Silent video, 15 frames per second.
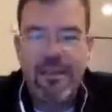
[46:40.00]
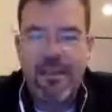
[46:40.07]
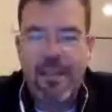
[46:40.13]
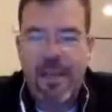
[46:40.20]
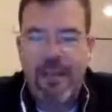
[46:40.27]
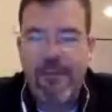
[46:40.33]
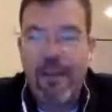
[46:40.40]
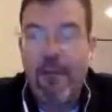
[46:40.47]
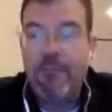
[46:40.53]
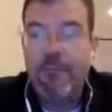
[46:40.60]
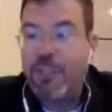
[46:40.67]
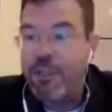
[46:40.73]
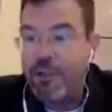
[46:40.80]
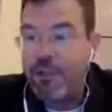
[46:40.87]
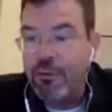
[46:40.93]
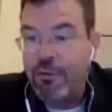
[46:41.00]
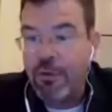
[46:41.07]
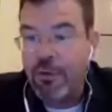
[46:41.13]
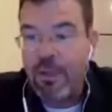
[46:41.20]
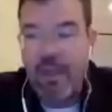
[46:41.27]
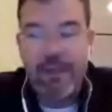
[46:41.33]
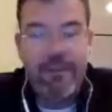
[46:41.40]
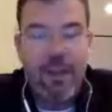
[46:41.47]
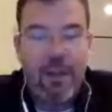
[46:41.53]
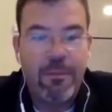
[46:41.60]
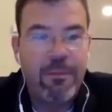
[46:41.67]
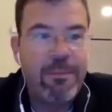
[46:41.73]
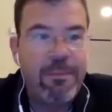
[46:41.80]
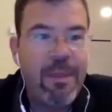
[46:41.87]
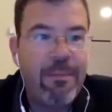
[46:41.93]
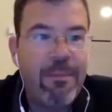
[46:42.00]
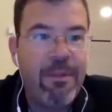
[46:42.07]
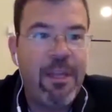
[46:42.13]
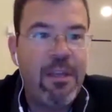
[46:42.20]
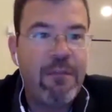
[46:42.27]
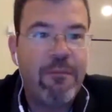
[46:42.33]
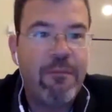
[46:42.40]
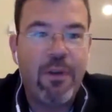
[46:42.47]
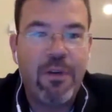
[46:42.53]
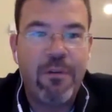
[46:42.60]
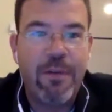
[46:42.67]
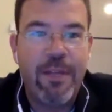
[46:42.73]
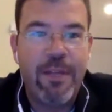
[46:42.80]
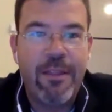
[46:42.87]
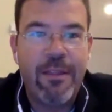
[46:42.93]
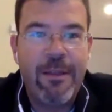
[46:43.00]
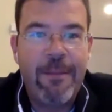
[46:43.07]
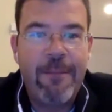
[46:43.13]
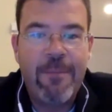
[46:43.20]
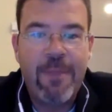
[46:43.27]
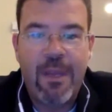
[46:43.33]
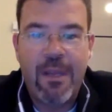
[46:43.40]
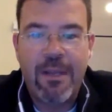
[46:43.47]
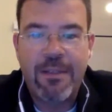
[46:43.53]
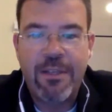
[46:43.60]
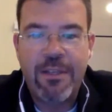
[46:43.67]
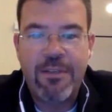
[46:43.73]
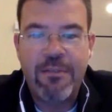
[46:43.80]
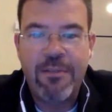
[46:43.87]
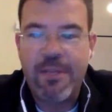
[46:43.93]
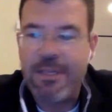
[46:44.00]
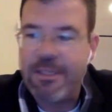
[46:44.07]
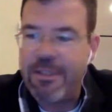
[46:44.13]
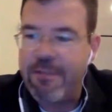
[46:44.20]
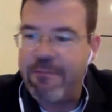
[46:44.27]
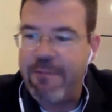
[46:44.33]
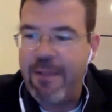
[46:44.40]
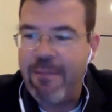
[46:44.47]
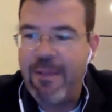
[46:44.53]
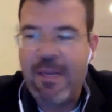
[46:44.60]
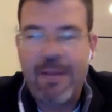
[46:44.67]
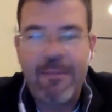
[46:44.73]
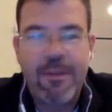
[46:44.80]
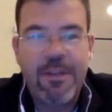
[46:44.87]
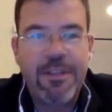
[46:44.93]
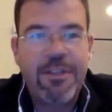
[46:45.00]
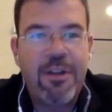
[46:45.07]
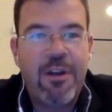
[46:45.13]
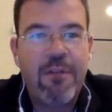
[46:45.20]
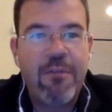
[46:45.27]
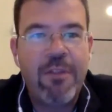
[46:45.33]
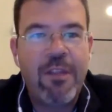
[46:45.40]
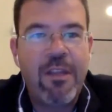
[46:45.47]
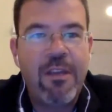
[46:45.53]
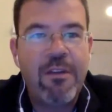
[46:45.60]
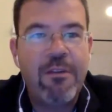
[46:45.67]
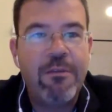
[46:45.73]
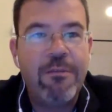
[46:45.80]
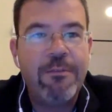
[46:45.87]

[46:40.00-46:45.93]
that have helped you or that have helped people that you've worked with to do this? And Fabian, I'm going to start with you.